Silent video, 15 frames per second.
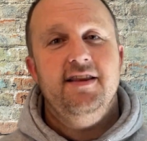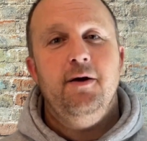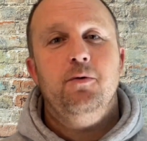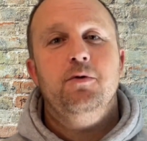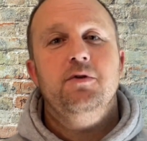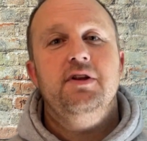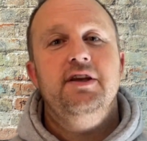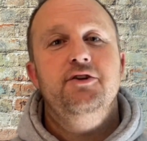That
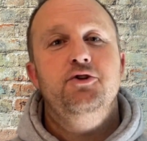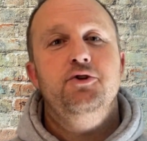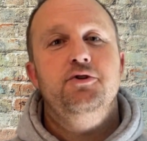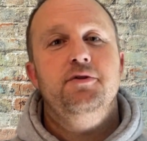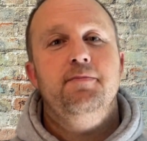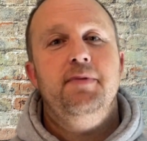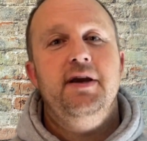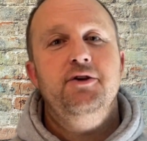will lead you
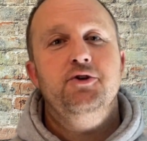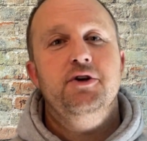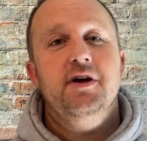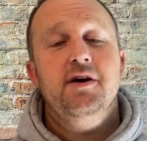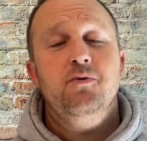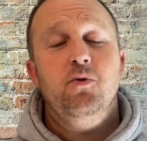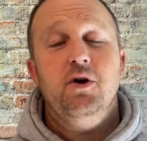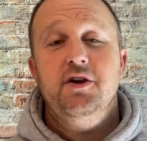to
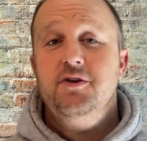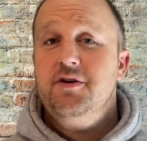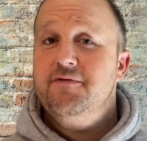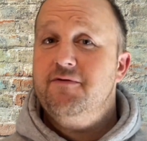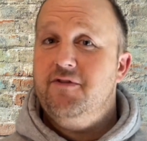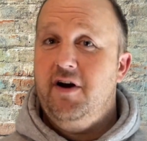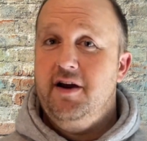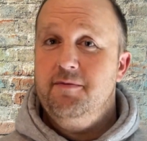Patreon, where you can
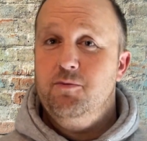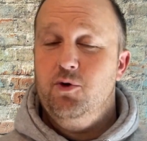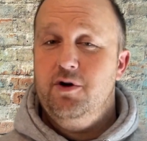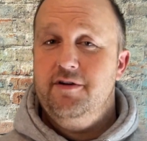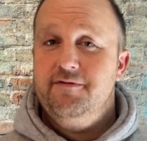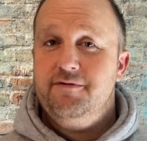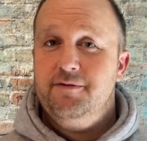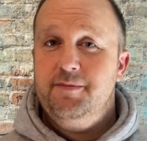find
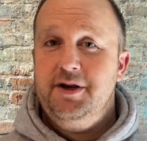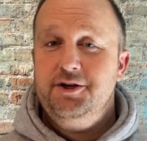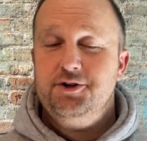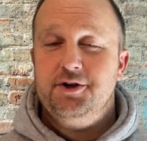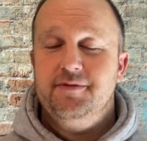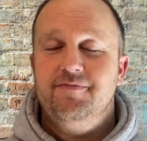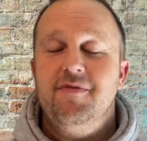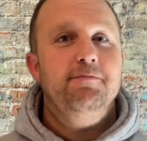more
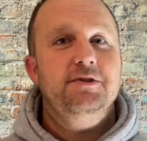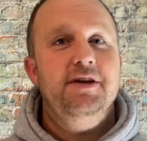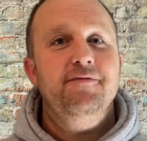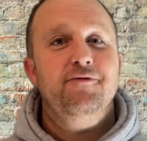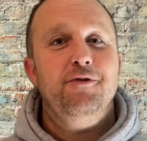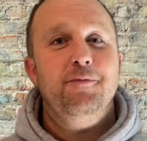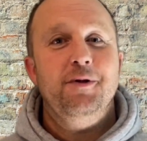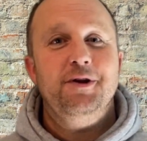information. I'm
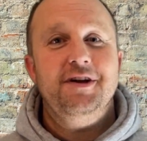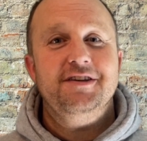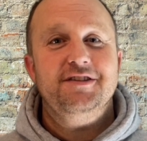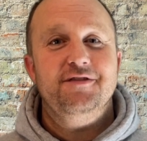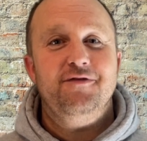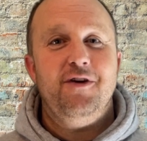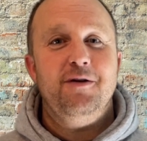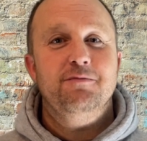Tim from
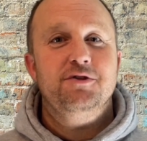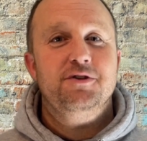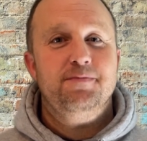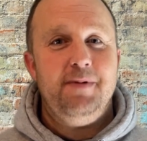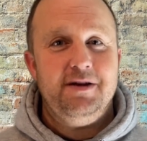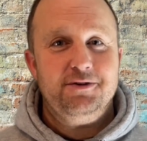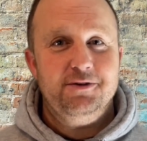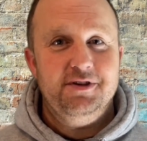Linessa Farms
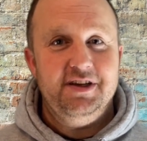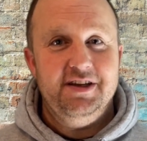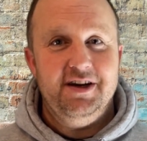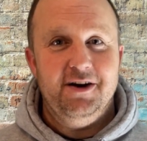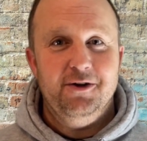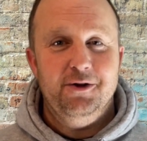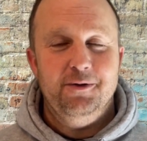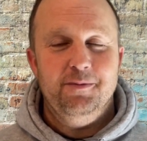Specialty and
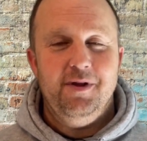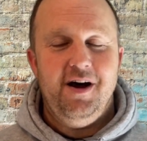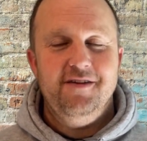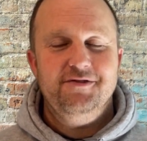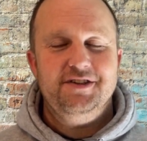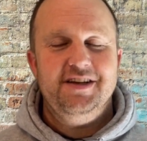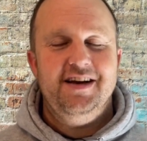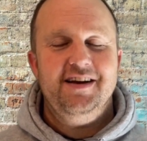Heirloom
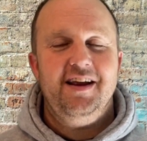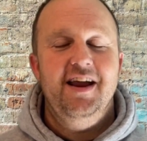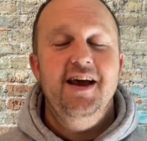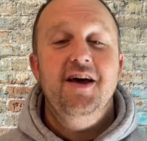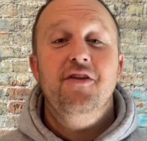Livestock.